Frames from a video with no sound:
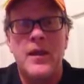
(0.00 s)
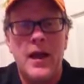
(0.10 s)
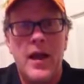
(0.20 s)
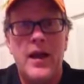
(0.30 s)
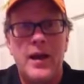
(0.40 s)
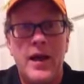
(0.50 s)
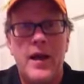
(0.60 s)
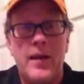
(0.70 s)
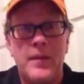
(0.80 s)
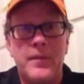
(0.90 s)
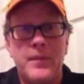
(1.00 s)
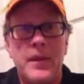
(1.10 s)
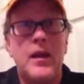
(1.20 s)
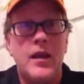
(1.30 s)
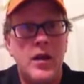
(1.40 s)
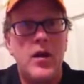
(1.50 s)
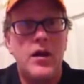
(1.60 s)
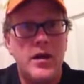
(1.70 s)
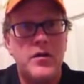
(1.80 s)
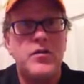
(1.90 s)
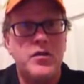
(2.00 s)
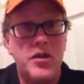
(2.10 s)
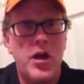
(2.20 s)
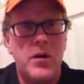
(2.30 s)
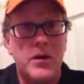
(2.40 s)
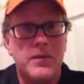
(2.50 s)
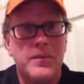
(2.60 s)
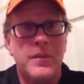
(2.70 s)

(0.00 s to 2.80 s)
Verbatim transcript: And uh, here is the joke.